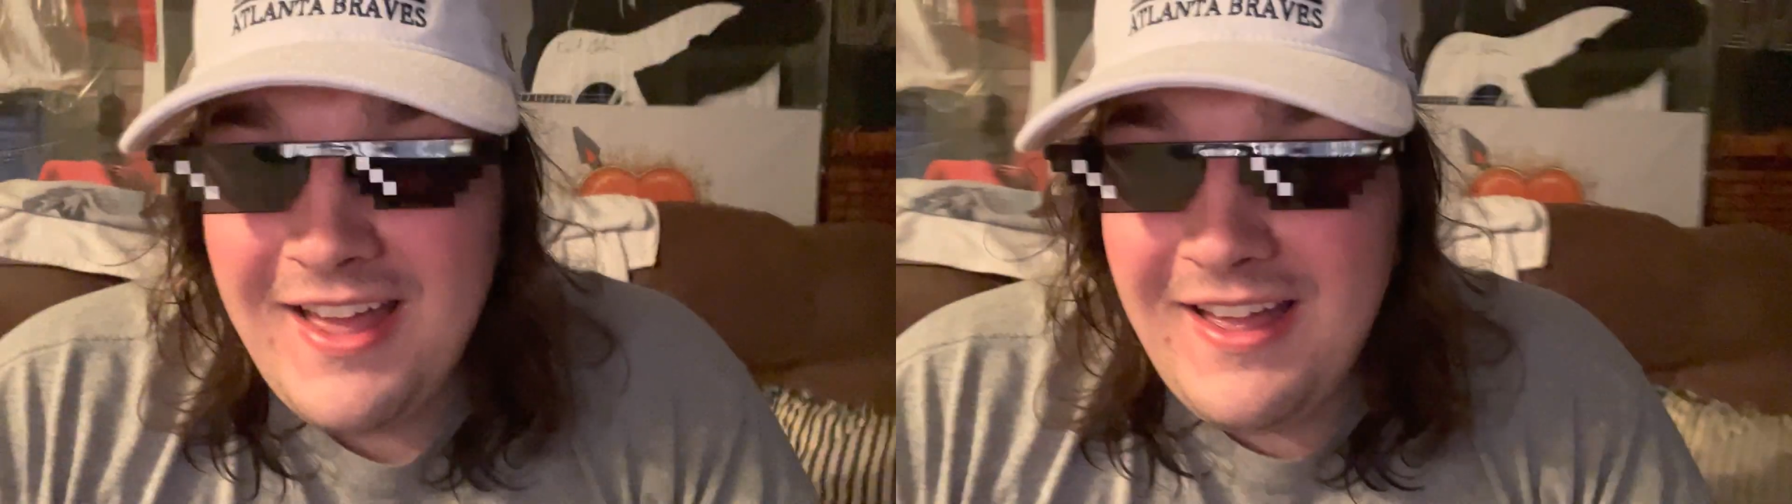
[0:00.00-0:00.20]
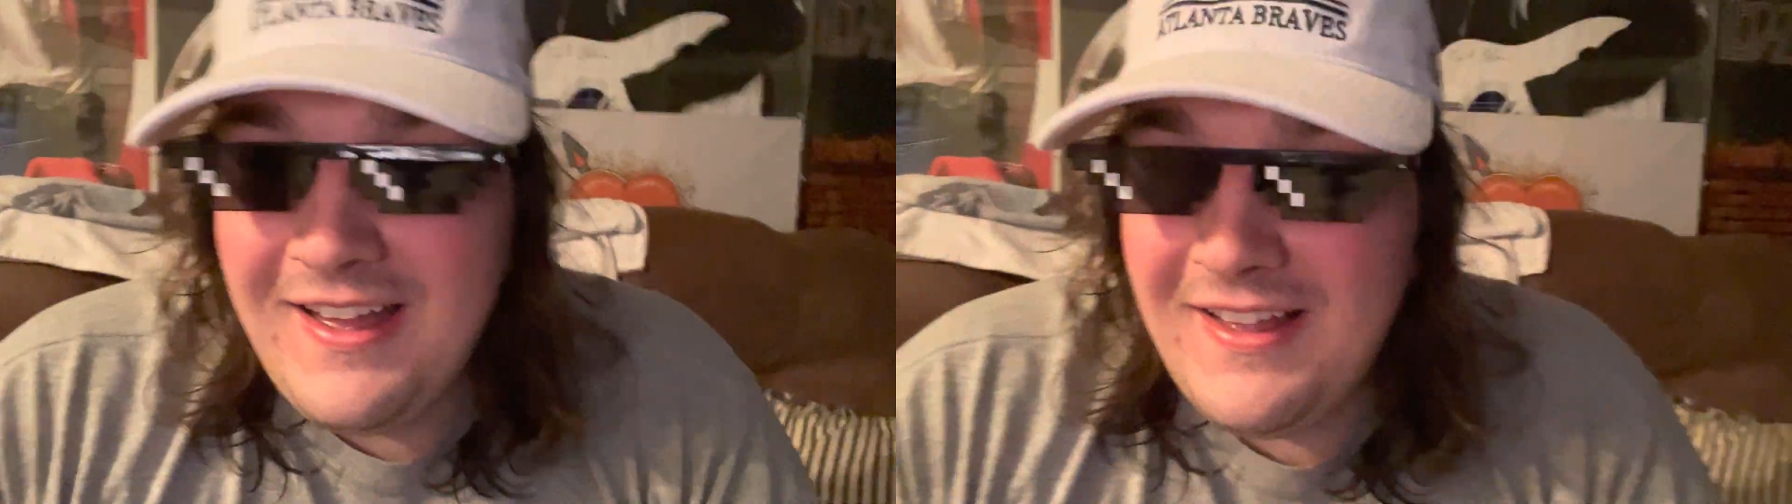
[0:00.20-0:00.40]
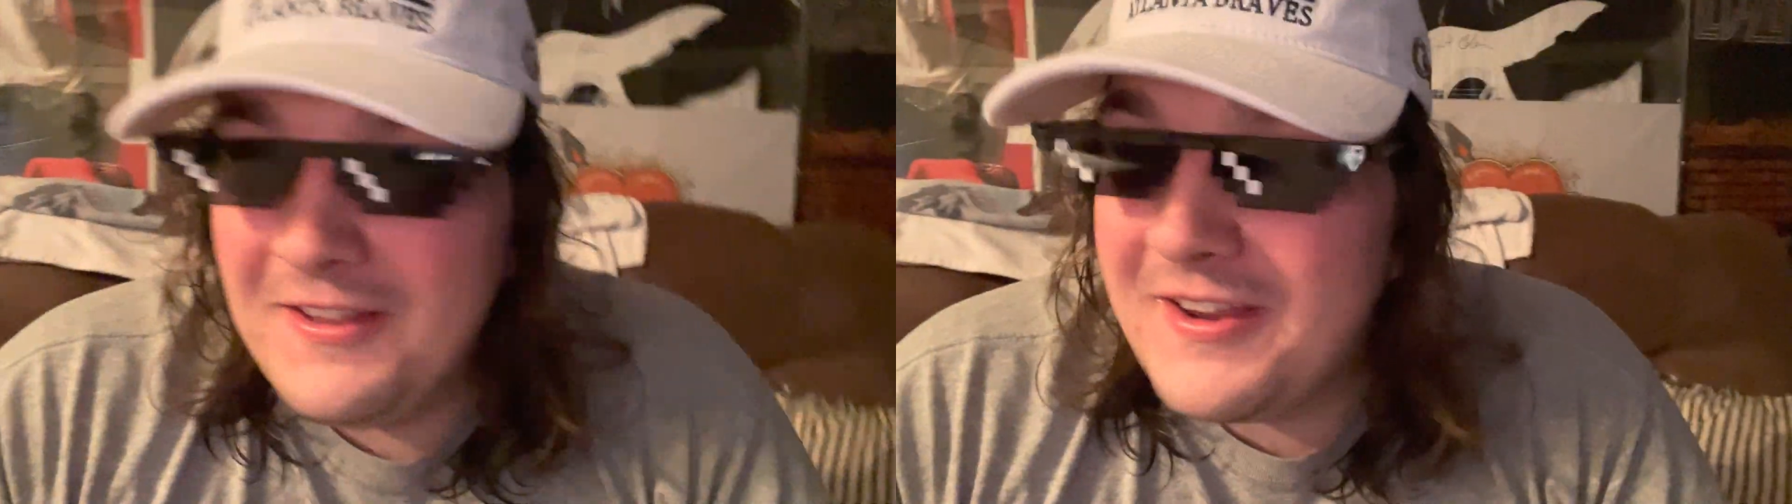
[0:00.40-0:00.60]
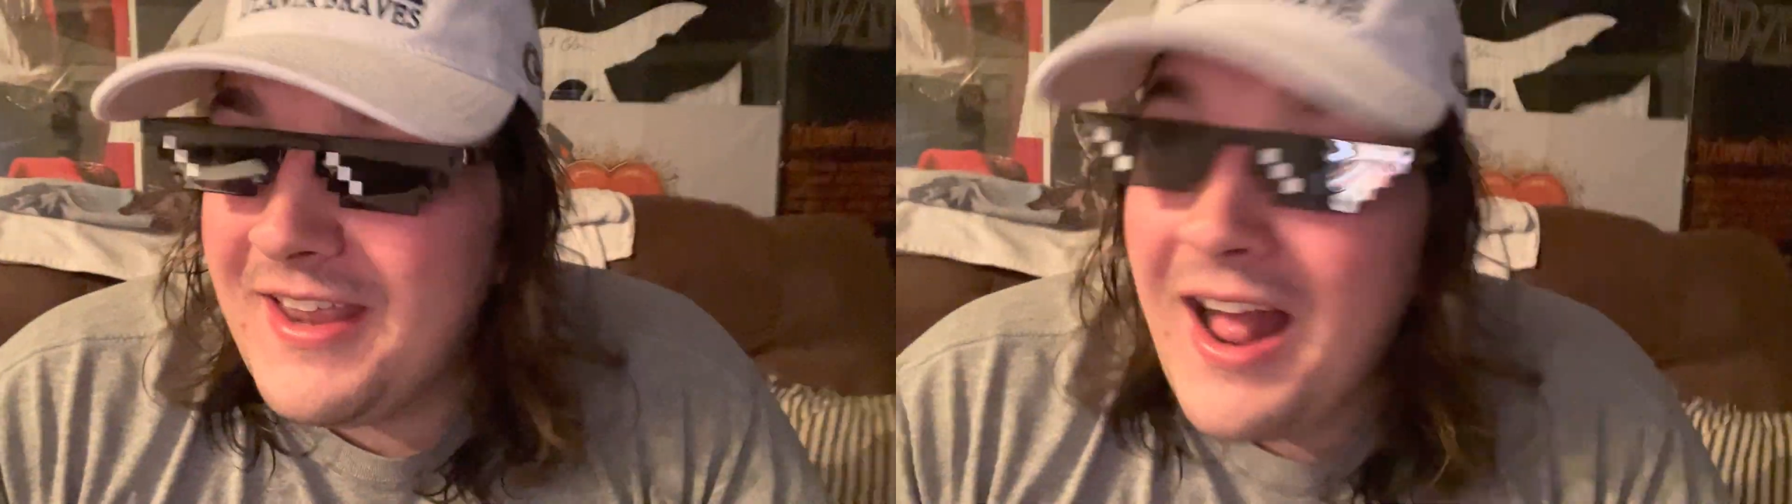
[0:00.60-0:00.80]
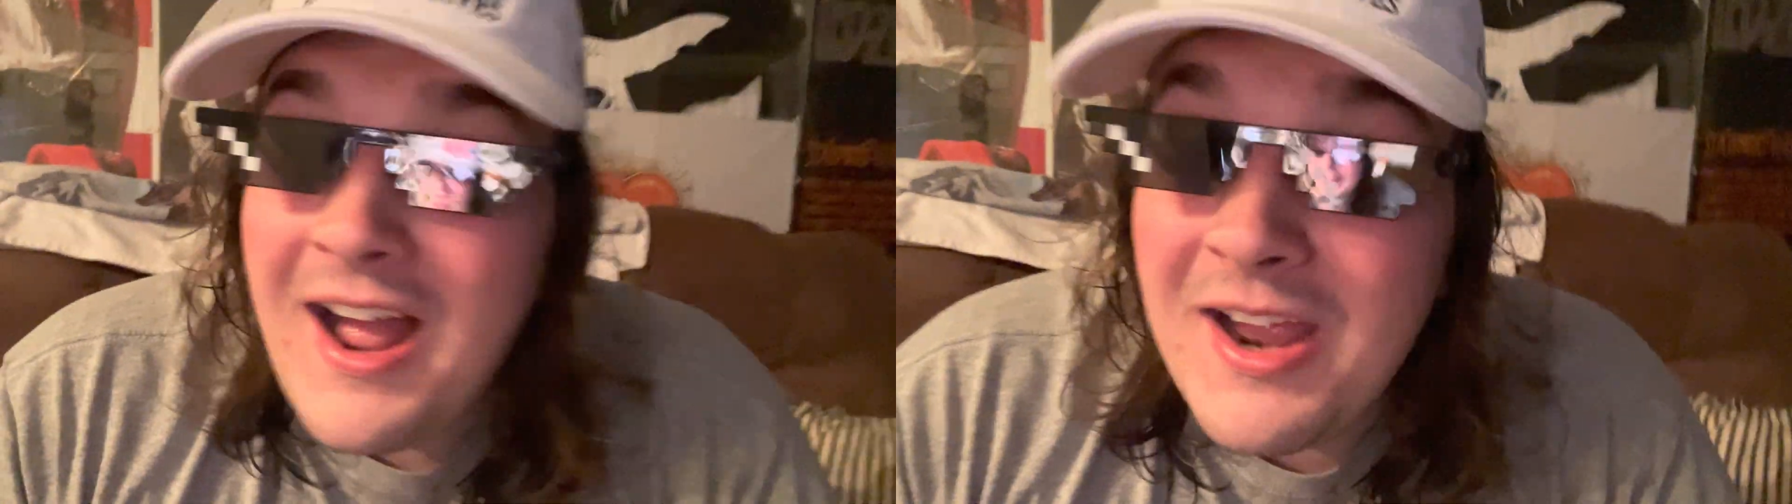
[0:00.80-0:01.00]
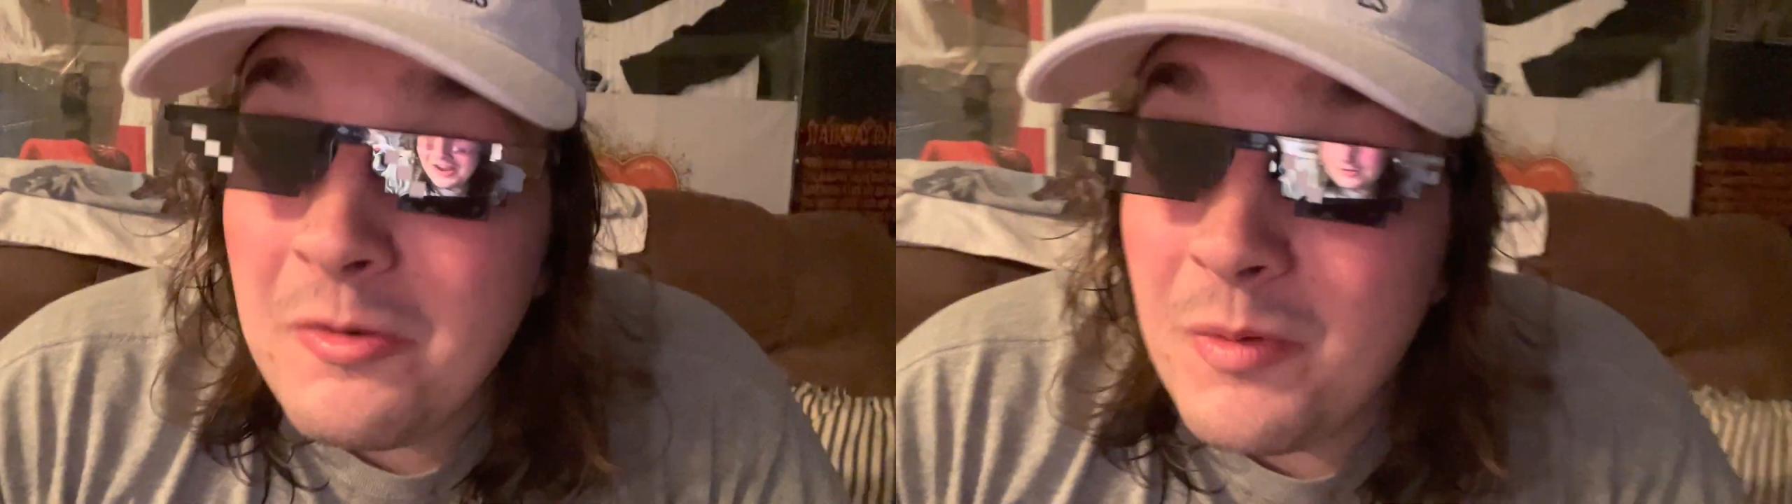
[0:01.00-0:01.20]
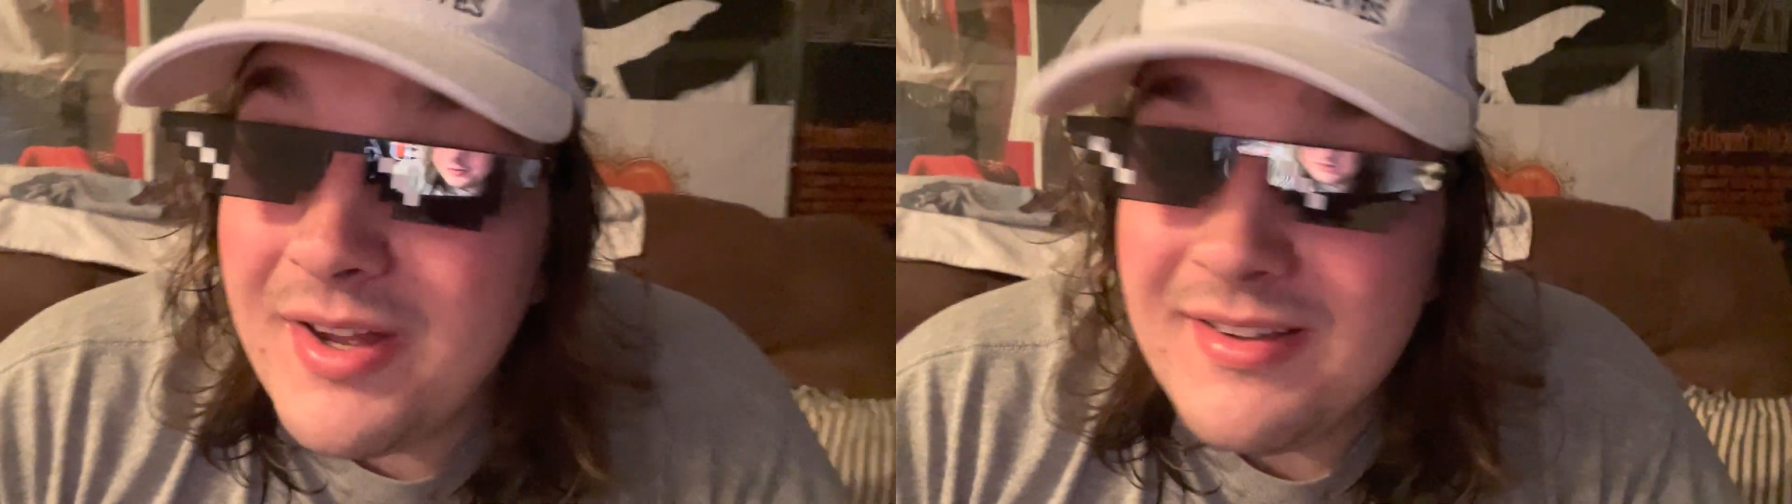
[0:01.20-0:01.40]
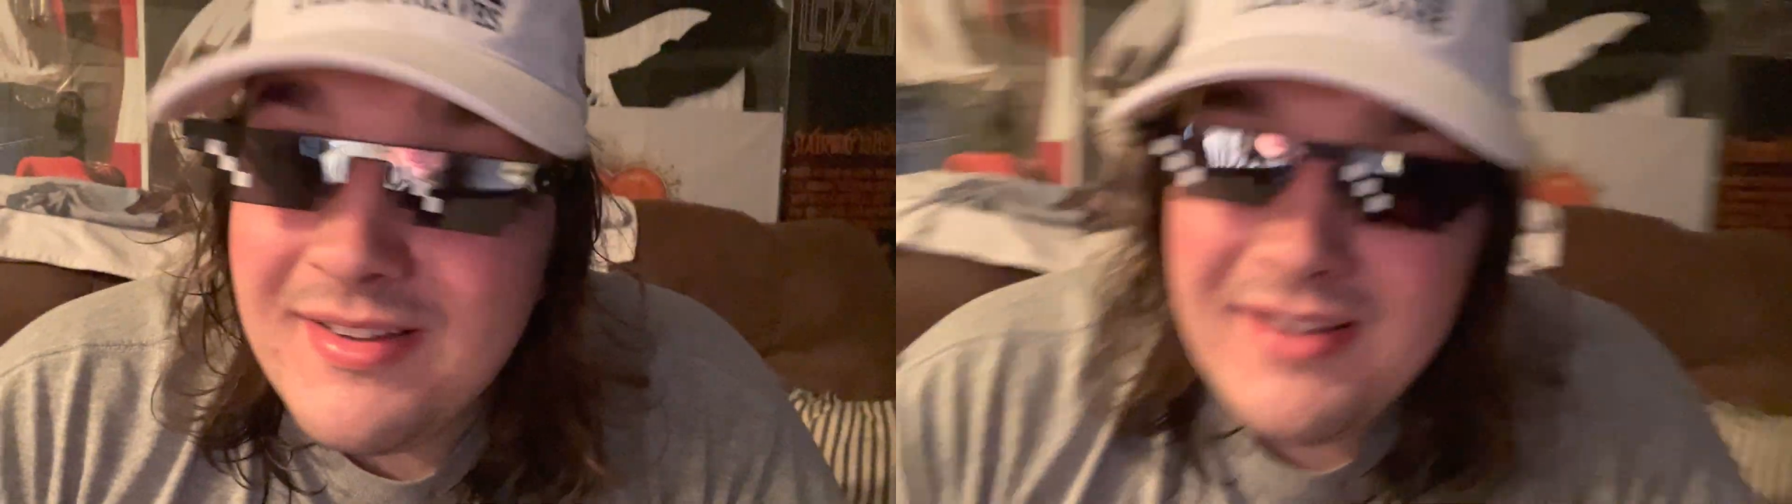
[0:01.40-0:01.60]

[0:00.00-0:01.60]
Look at Iowa.